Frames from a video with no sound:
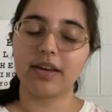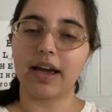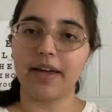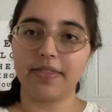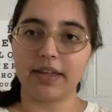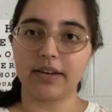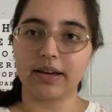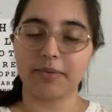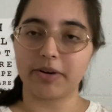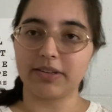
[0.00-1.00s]
and then
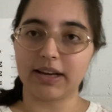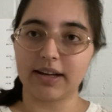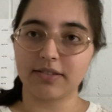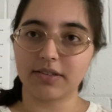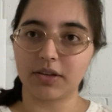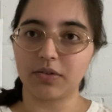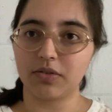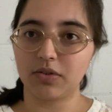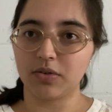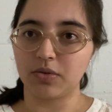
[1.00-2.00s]
I'm going to ask you
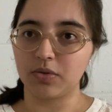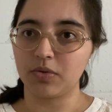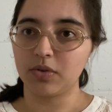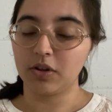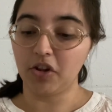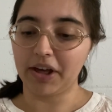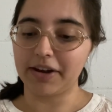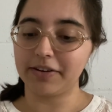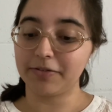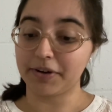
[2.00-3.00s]
to look at a
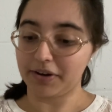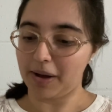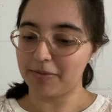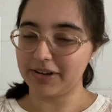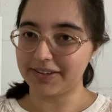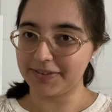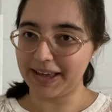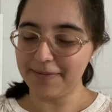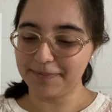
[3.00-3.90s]
different object, okay?